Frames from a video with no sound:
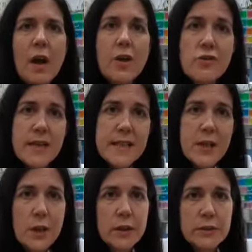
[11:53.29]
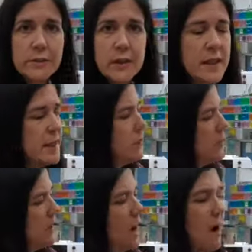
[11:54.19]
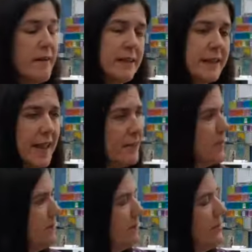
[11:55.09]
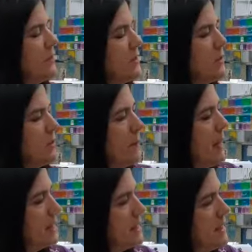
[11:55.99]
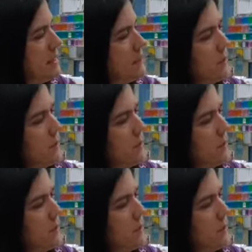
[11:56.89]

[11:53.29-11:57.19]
I tried it on. I did what Cara, again from So Mad, did.